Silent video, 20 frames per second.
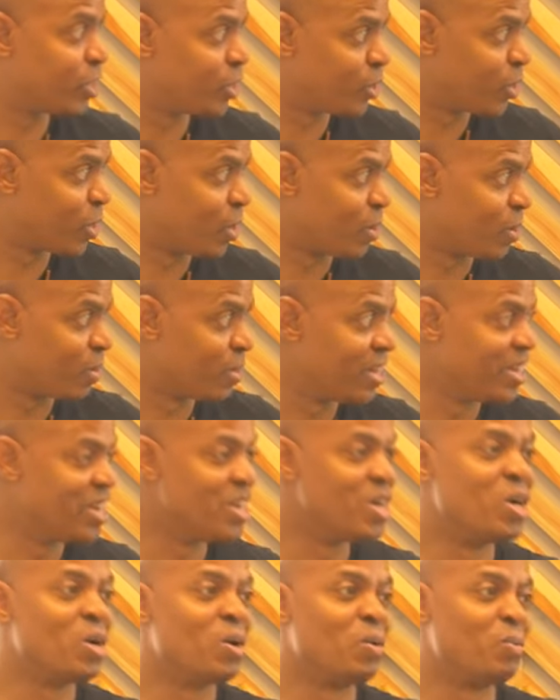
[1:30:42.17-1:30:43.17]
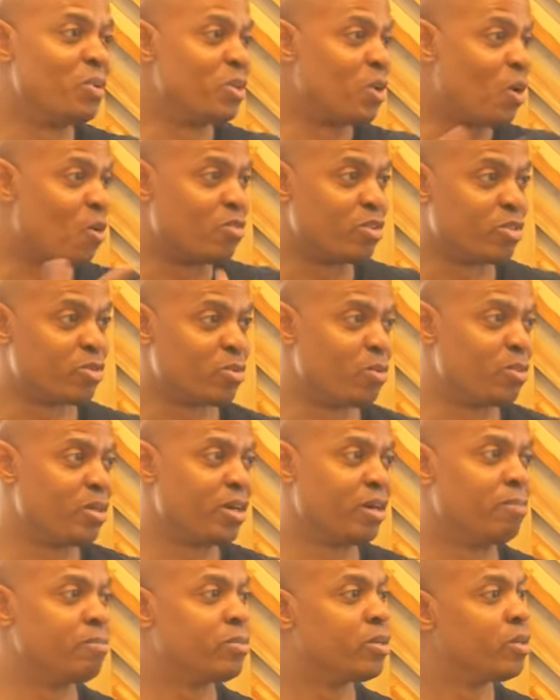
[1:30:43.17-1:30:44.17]
control. We overthrew
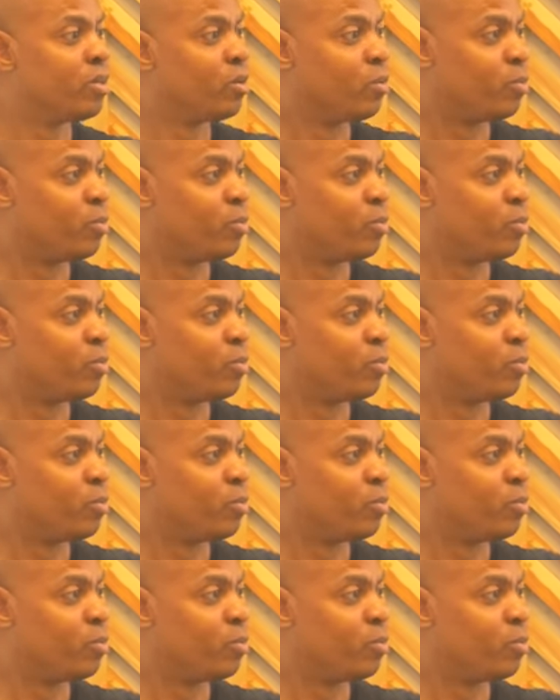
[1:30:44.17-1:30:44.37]
them.